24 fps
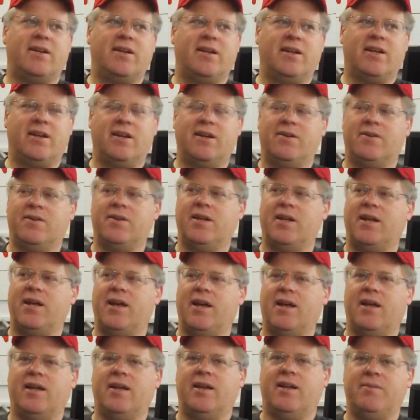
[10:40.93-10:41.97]
you know,
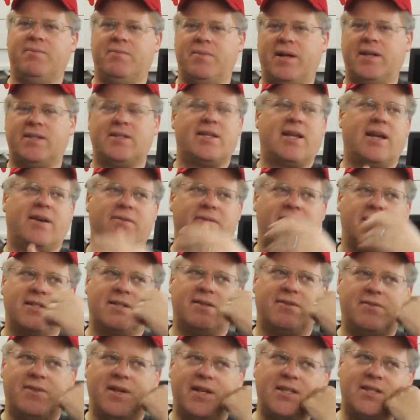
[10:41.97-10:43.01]
and it makes that
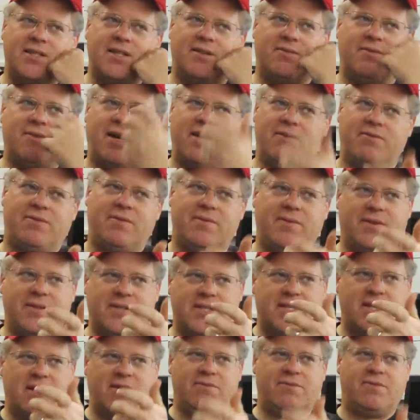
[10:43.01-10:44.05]
reservation right from the
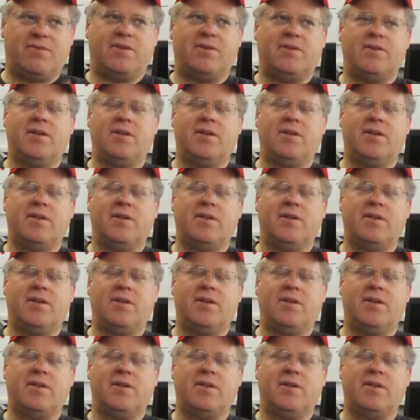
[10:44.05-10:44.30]
cell phone.